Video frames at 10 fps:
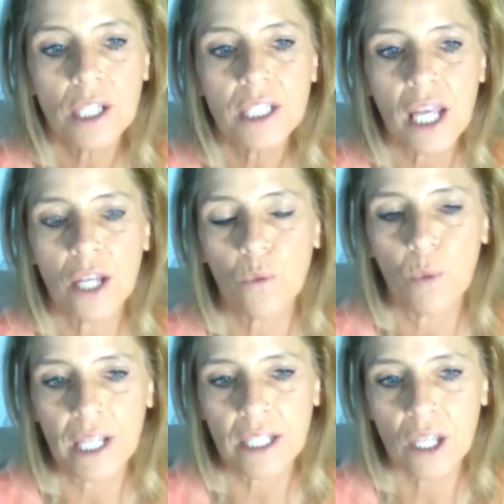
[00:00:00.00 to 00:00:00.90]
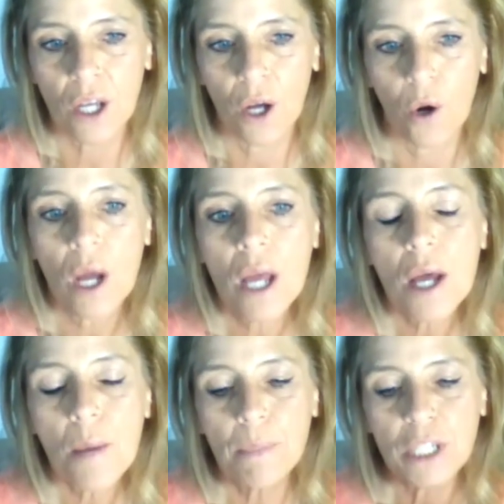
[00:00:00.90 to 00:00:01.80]
10 weeks ago,
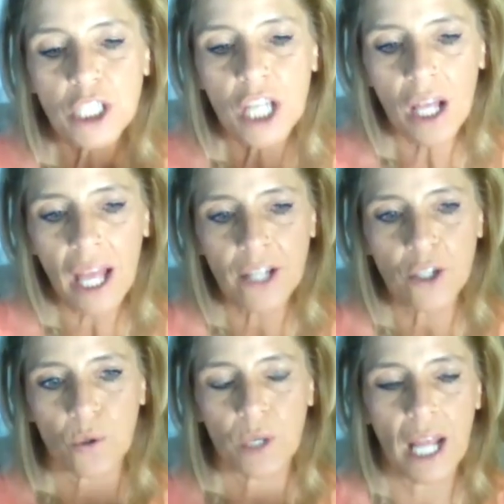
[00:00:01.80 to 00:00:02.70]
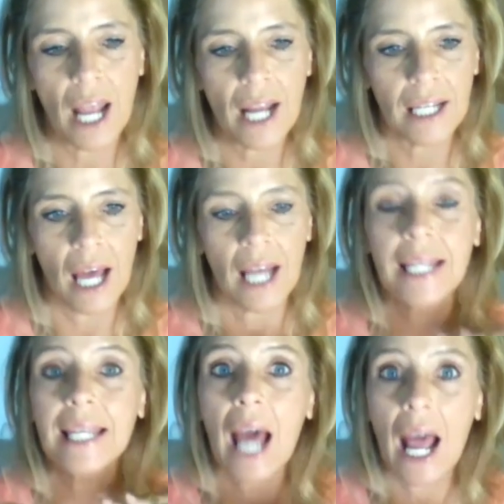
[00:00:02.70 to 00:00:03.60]
Michelle had created a
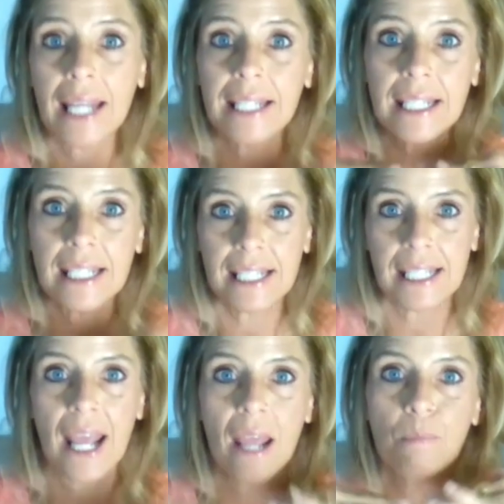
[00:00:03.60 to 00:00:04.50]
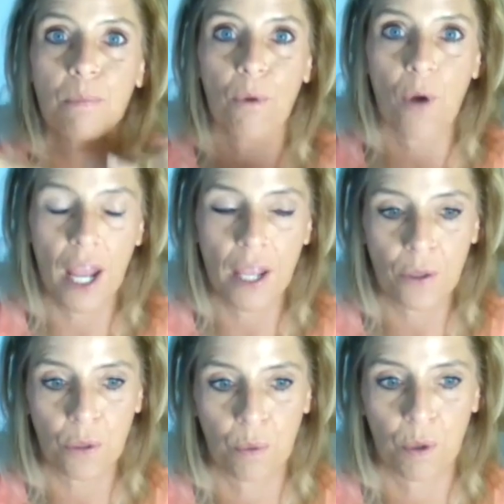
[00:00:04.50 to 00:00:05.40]
90 day
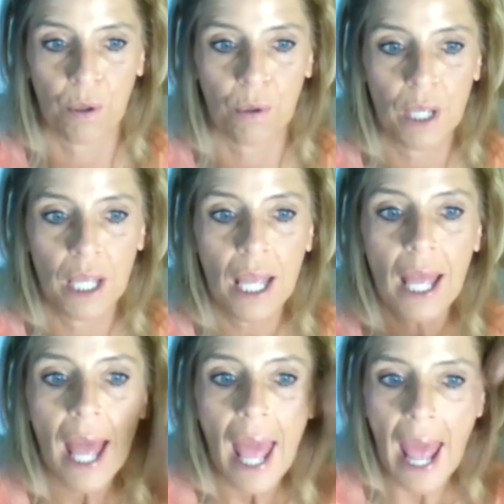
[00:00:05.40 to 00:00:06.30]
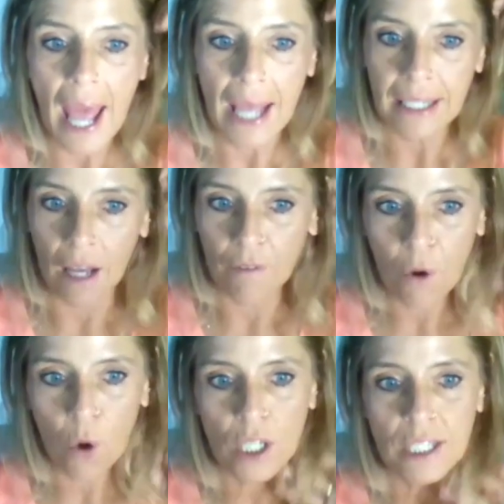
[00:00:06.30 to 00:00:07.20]
breakthrough. And of
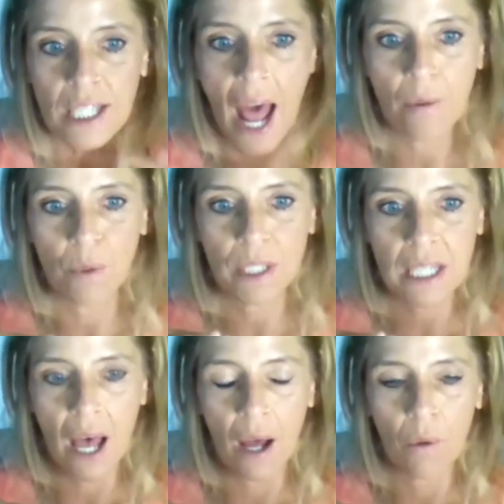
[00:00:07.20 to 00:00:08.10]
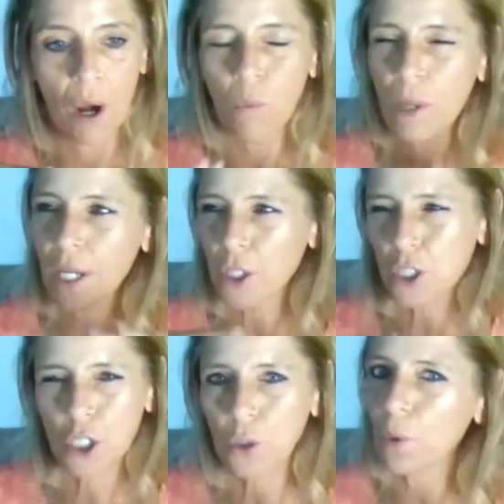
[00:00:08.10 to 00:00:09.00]
course, I was a, uh, a week or
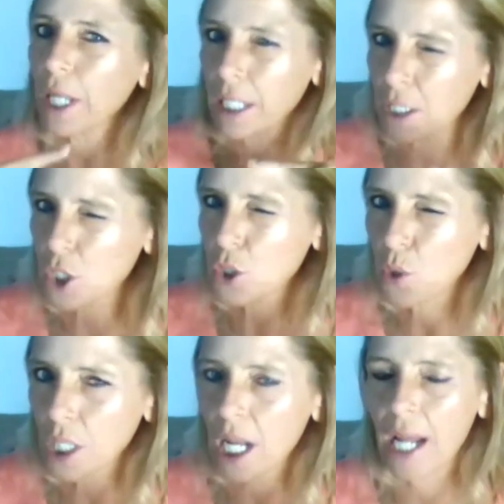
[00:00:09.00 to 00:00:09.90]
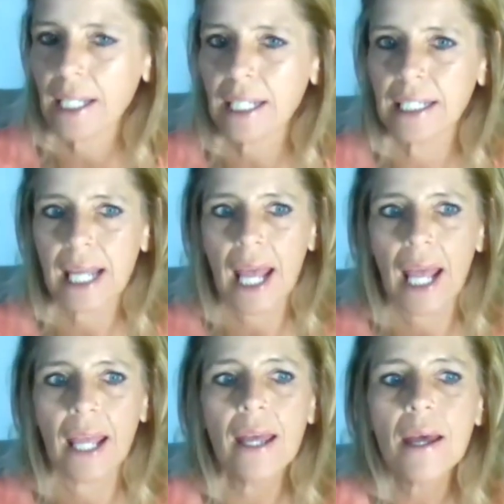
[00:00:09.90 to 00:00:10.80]
two into the 90
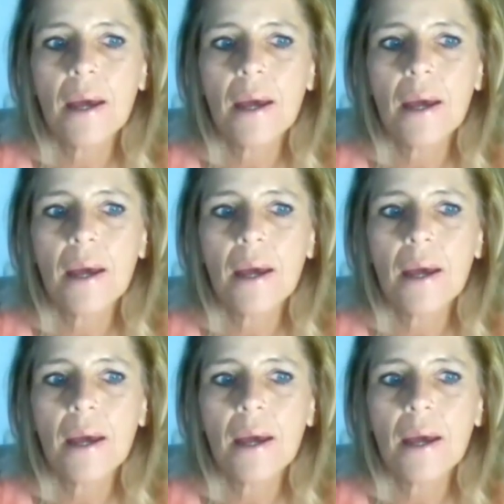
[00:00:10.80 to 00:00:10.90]
day,